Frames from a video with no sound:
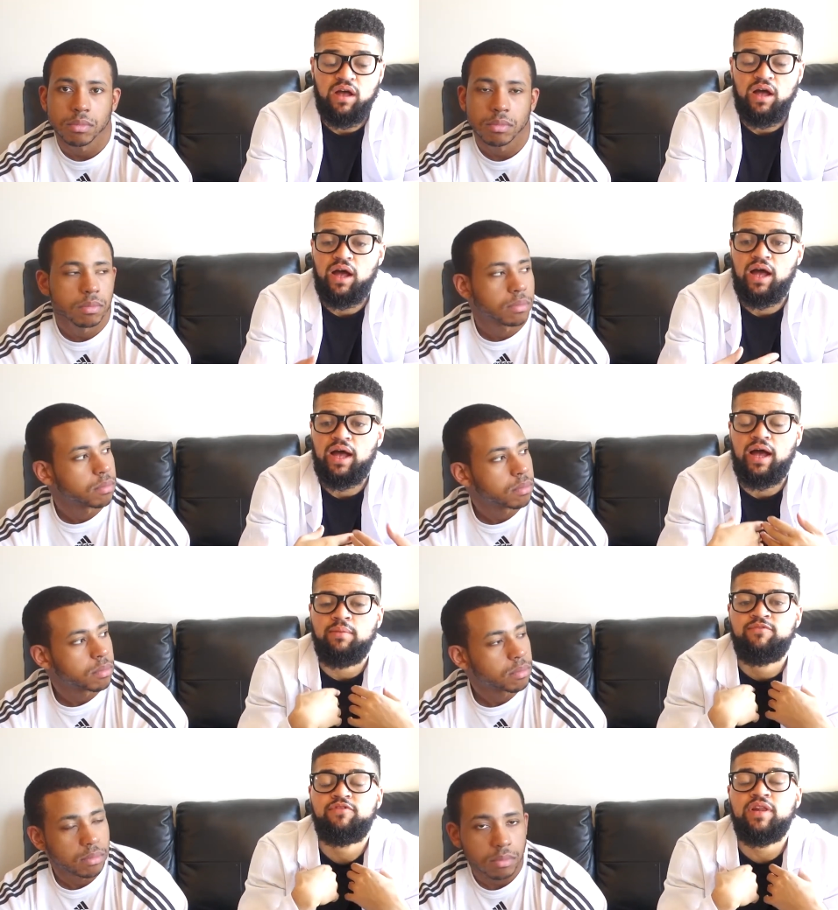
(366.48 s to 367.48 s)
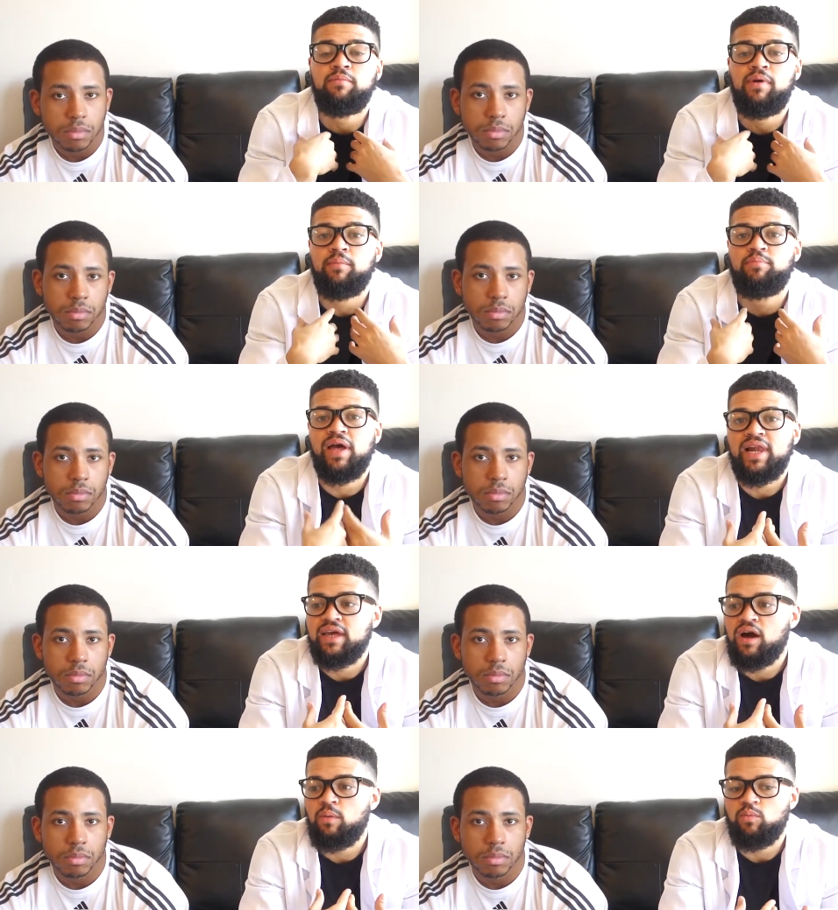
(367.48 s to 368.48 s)
Speaker 1: I, I, I'm filling my
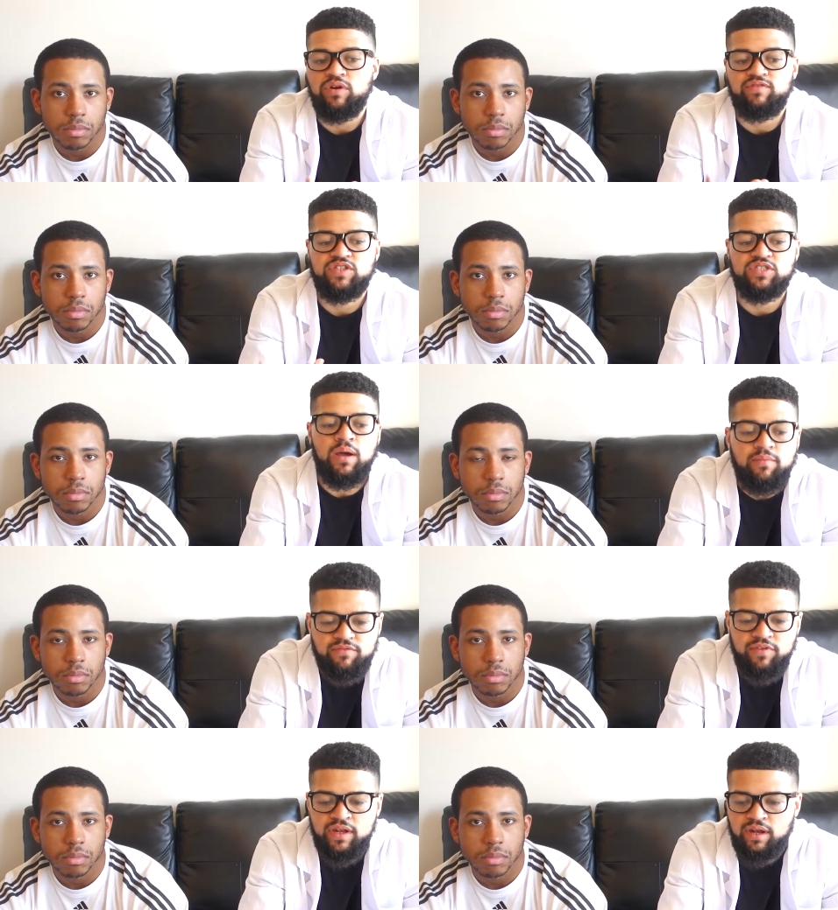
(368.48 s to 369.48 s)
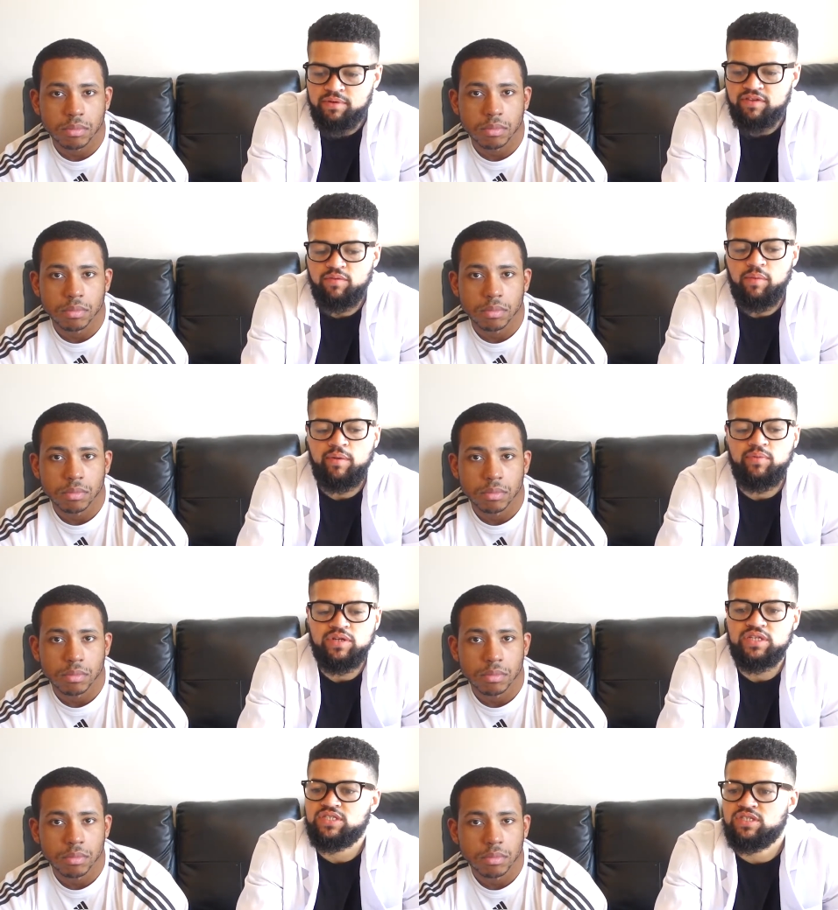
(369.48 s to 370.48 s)
belly up with something. I'm giving my
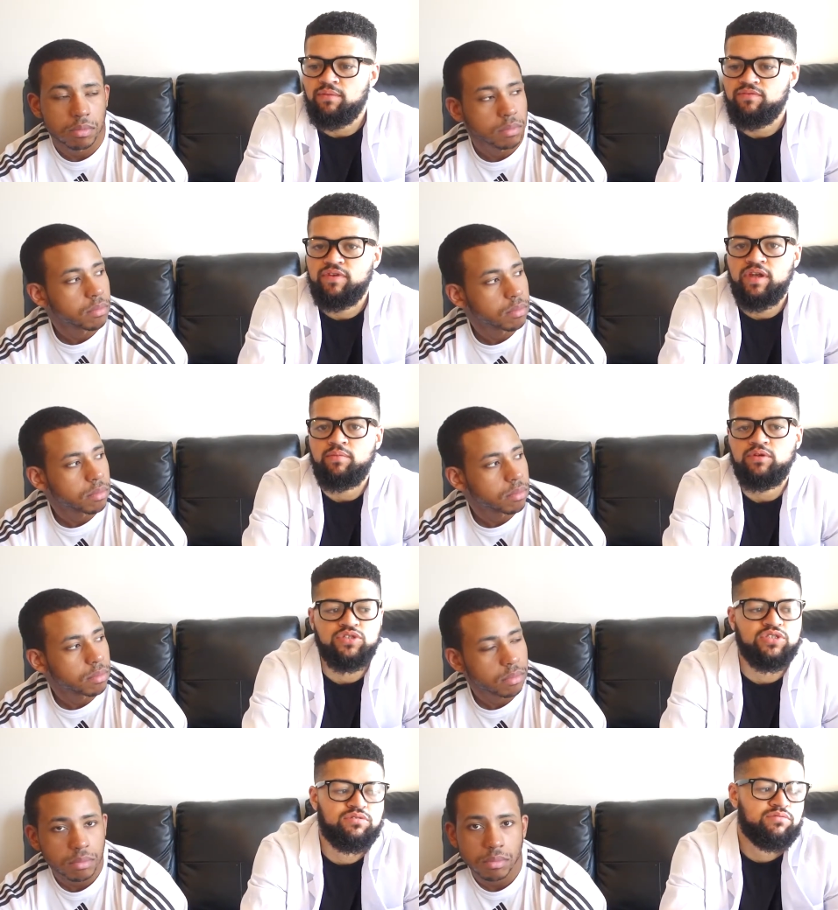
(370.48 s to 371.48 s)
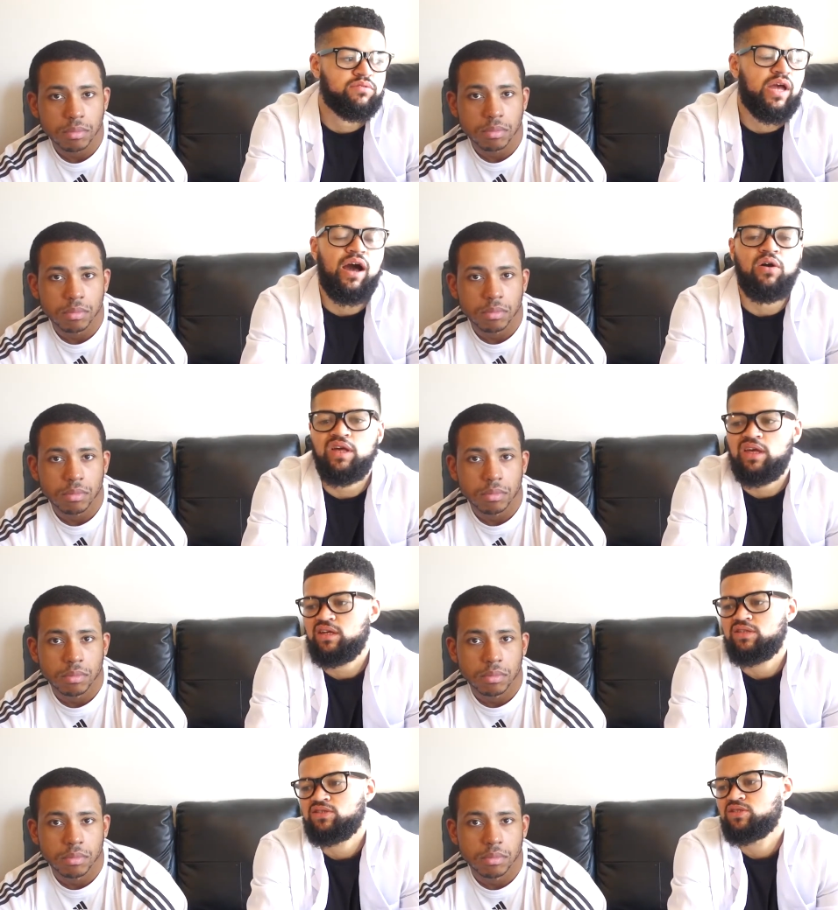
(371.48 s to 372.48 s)
body something. I'm not just out
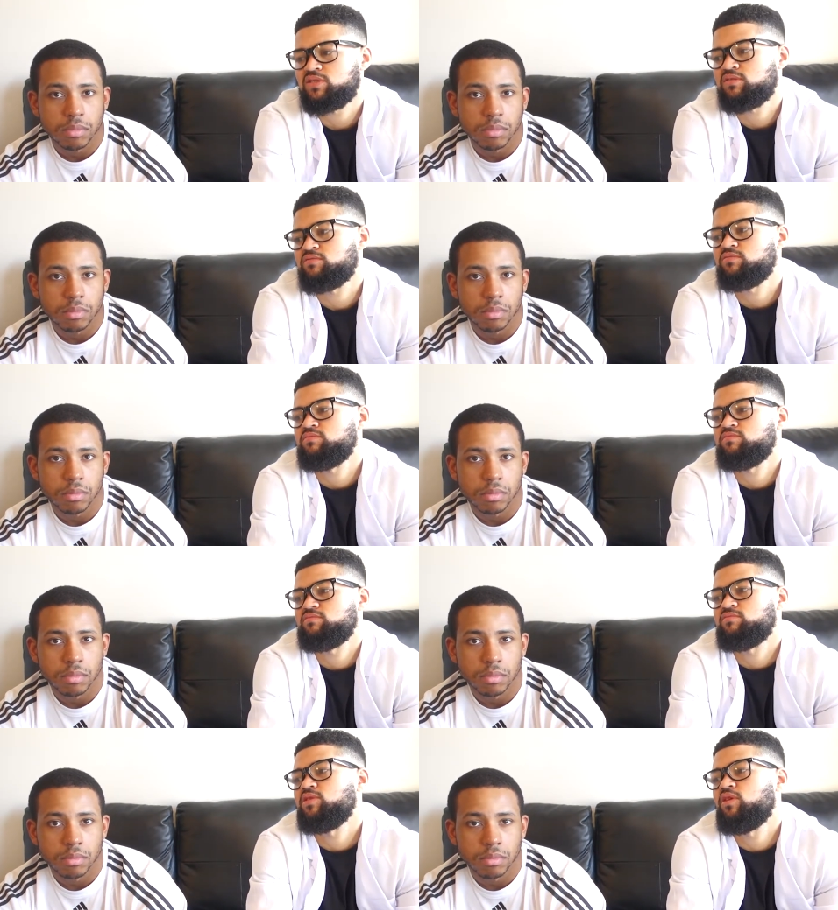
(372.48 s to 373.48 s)
here just, you